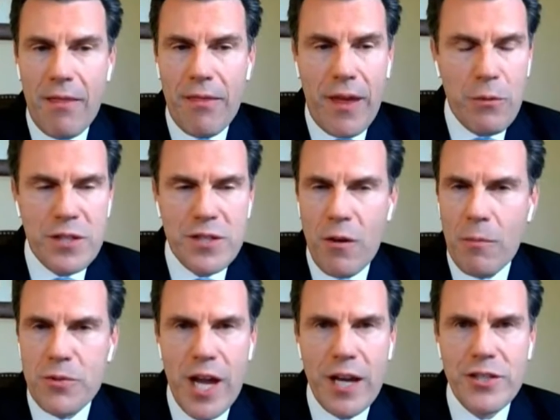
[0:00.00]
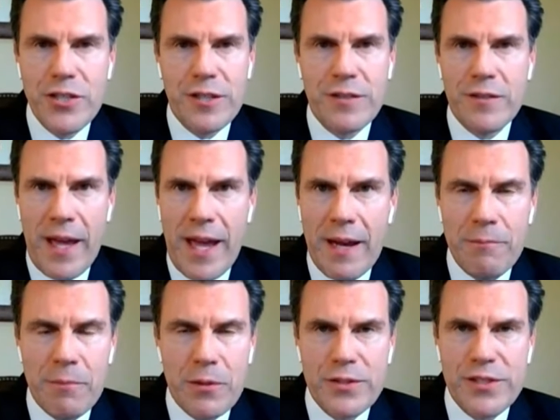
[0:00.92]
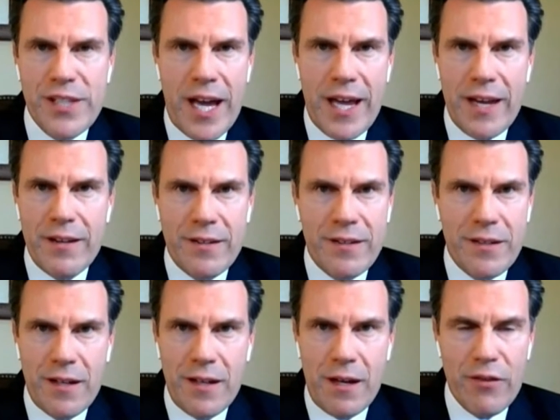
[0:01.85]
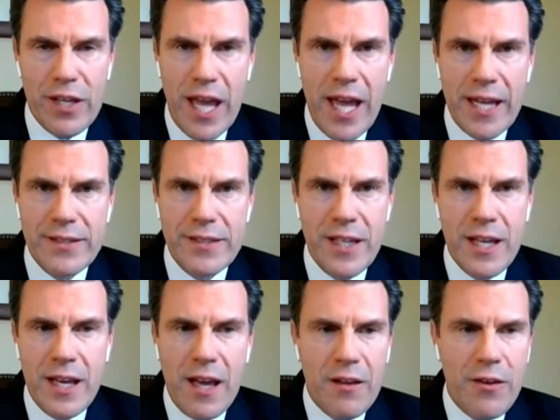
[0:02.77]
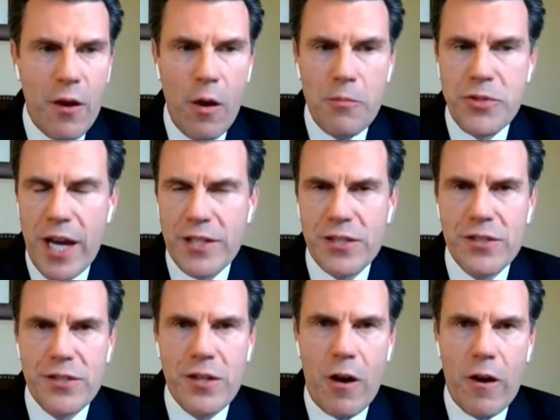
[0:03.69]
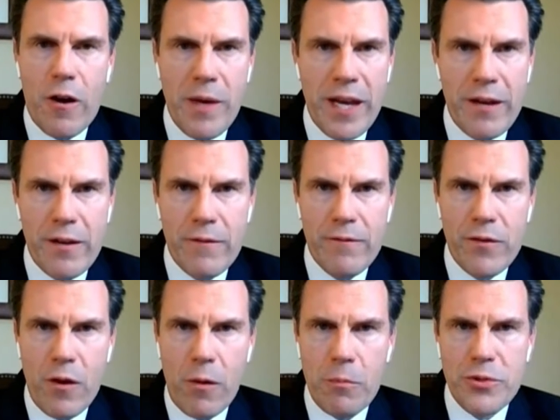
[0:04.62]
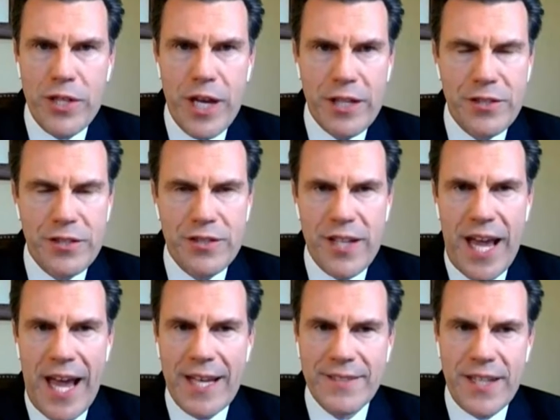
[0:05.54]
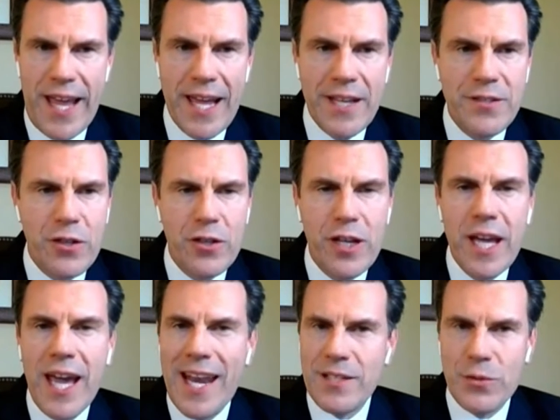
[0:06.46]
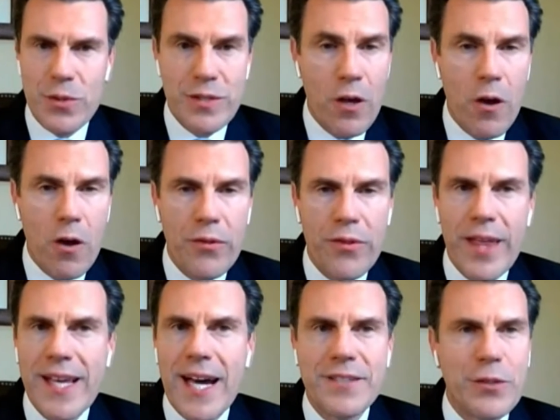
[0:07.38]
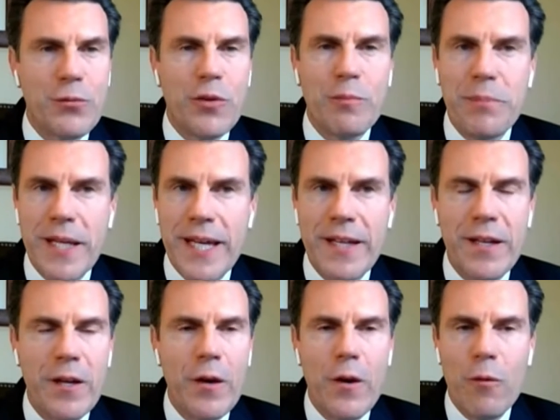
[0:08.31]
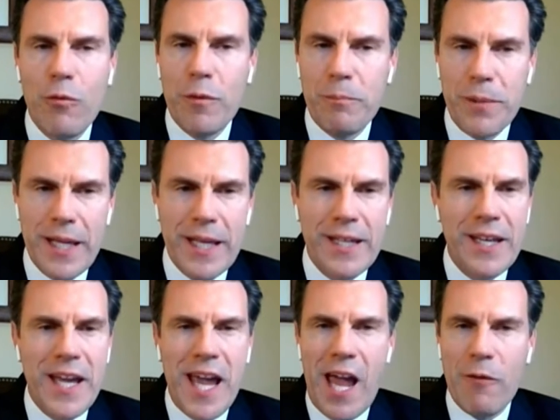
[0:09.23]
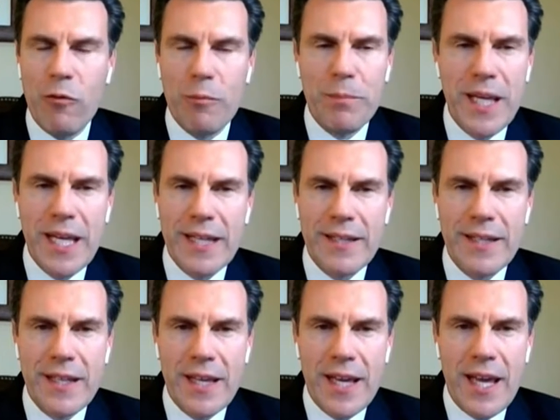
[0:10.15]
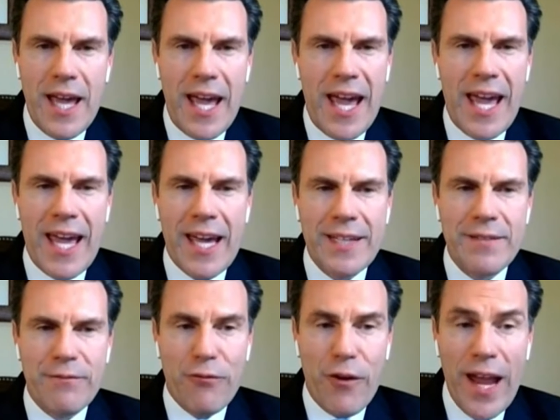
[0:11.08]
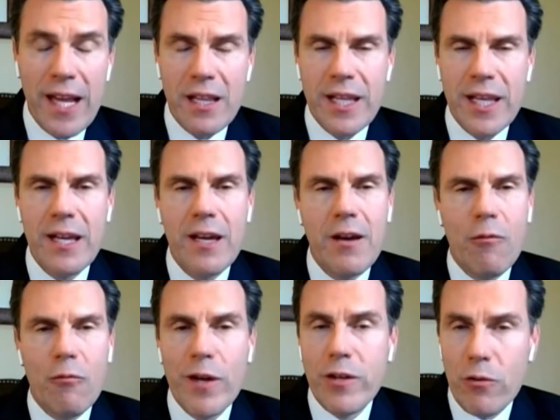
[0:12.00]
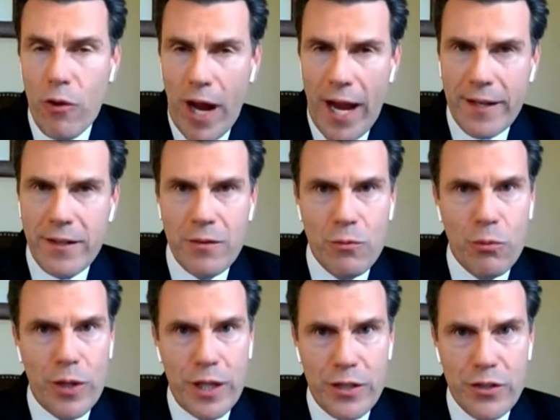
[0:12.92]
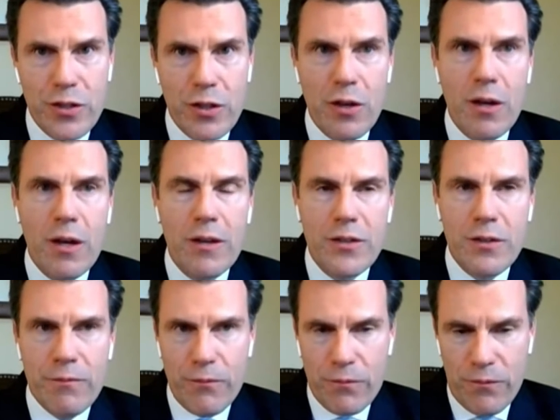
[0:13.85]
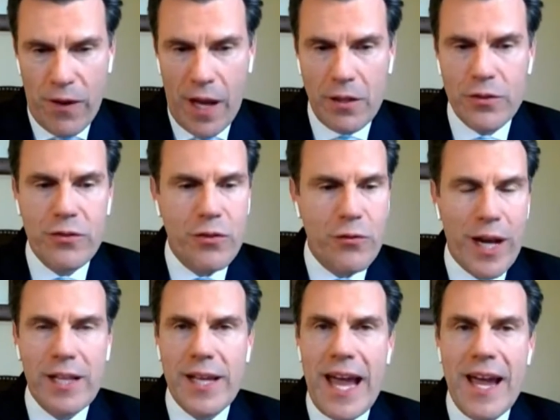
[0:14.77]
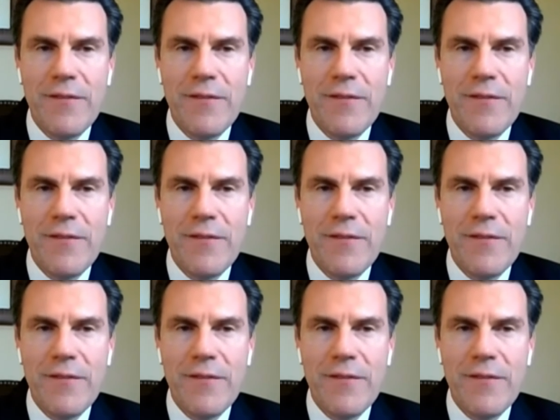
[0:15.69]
there was no objections from Amber's side of the case. No objections to argumentative, no objections to asked and answered. And as a result, they got to repeat, repeat, and repeat. And frankly, redirect, which followed directly